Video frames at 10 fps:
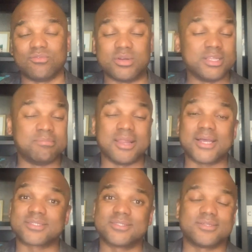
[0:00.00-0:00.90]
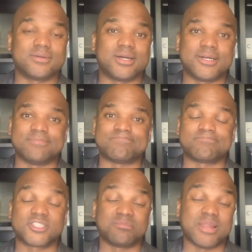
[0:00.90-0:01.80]
really blessed, um,
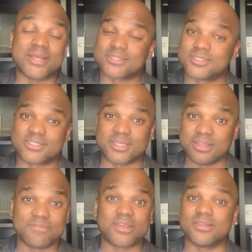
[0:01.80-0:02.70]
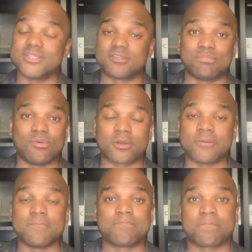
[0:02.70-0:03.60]
just blessed to significantly
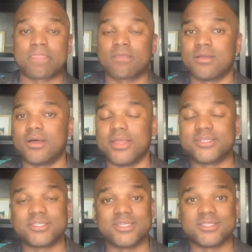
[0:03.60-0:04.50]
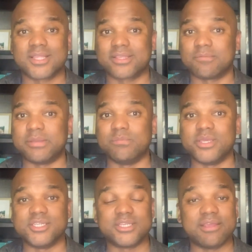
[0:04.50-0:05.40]
support uh, entities like the
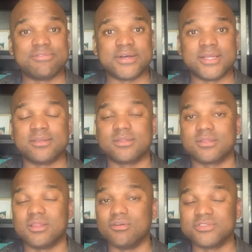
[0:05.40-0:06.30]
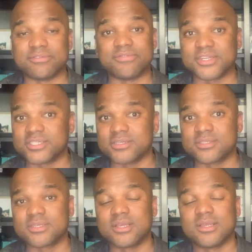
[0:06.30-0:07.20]
PB&J Fund, Loaves and
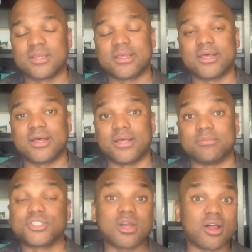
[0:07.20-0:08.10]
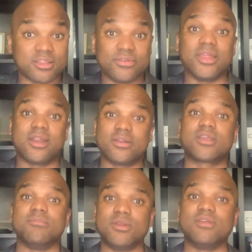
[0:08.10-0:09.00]
Fishes, um, Charlottesville Area
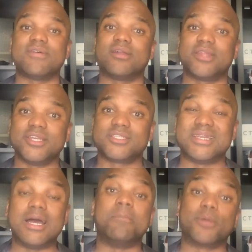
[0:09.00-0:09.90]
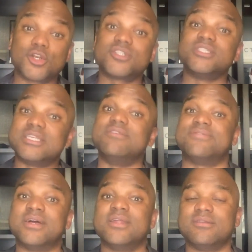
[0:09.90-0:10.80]
Community Foundation Emergency
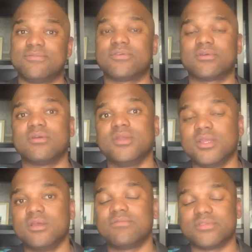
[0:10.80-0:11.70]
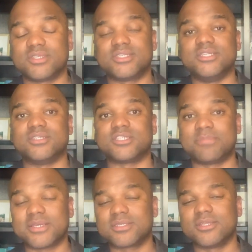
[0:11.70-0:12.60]
Fund for, for this season
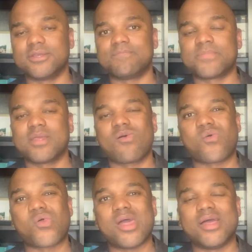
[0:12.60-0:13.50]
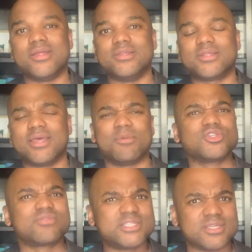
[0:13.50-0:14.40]
especially. And, and
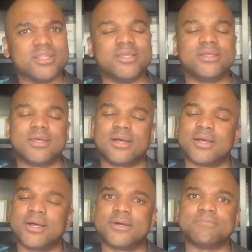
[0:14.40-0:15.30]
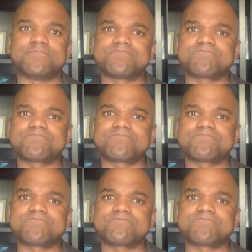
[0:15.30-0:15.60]
most recently, um,